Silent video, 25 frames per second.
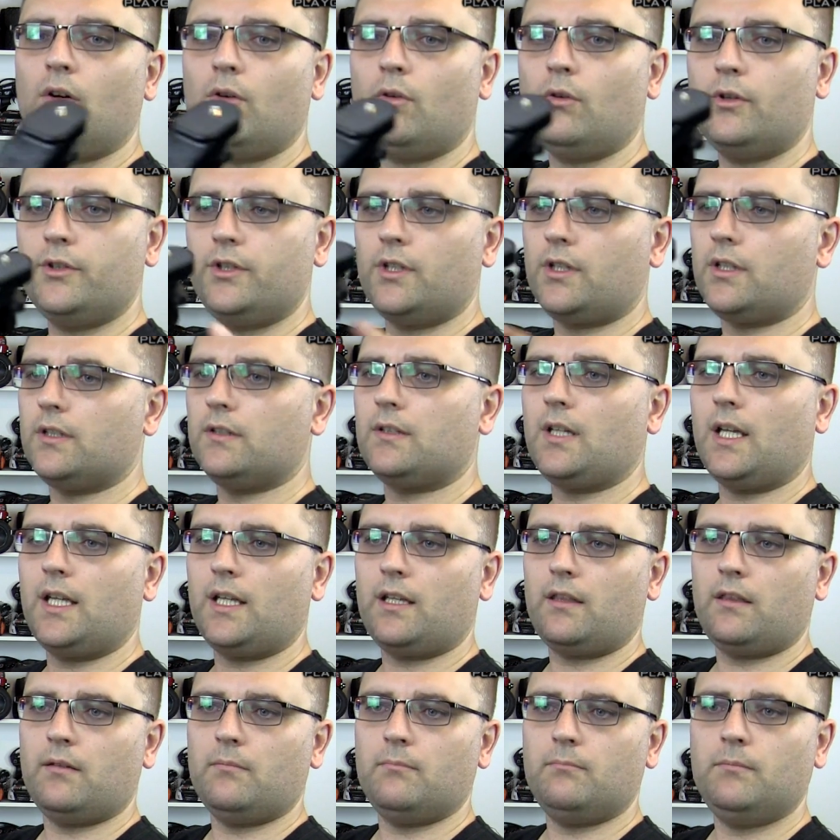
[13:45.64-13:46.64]
or you can
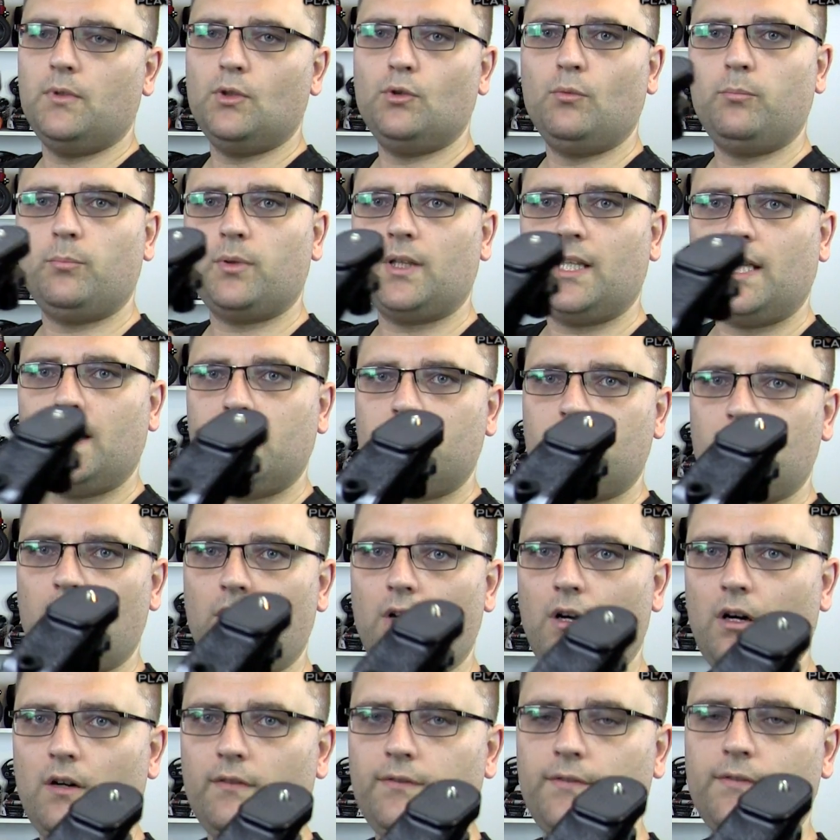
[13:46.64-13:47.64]
take the middle plate
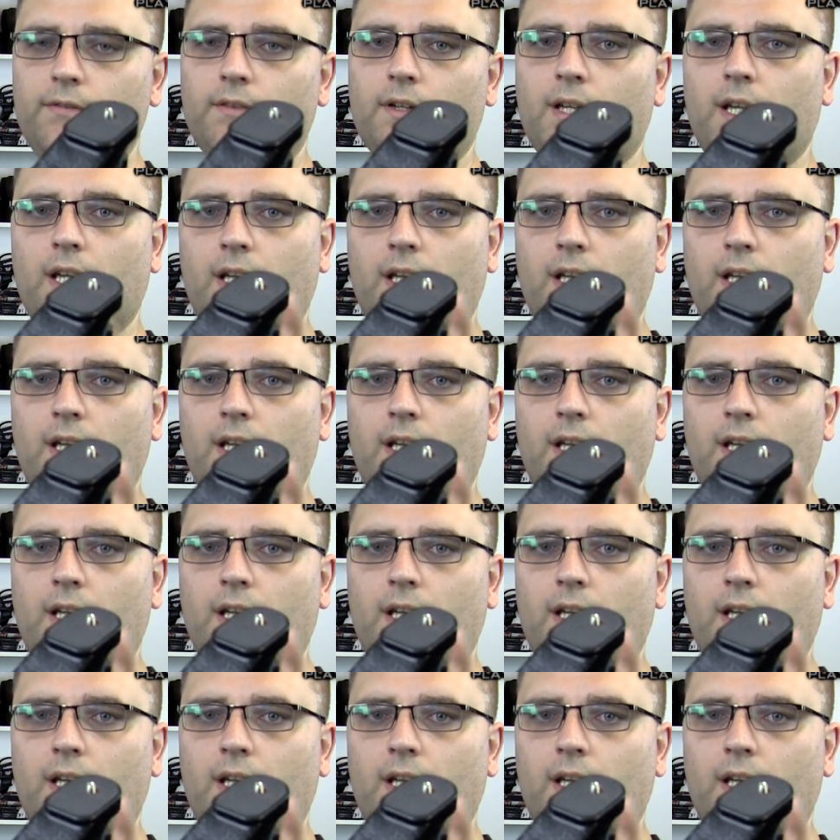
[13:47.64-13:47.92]
off